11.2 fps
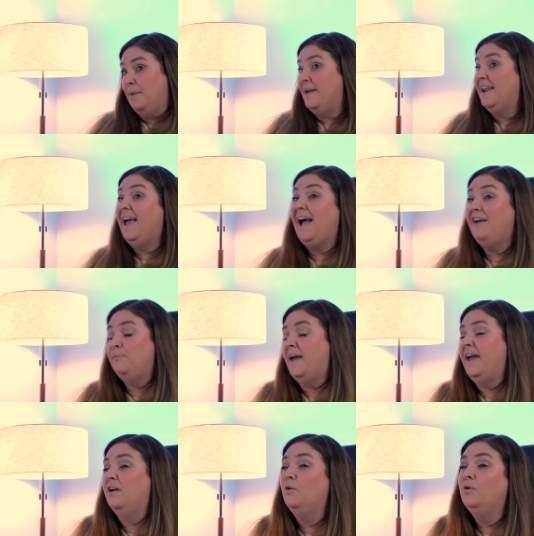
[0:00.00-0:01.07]
and a half
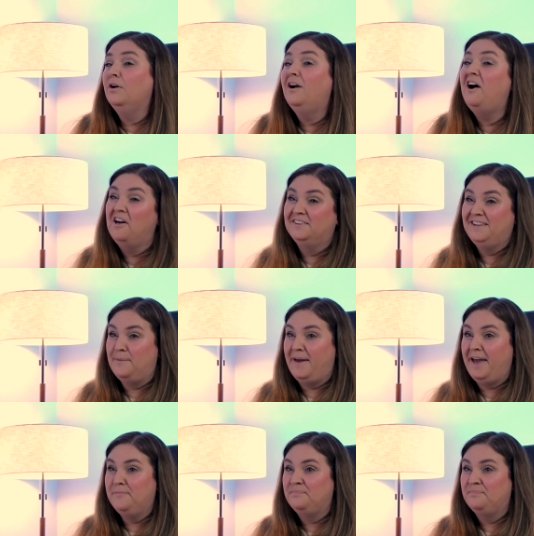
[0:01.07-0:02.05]
pay or holiday pay.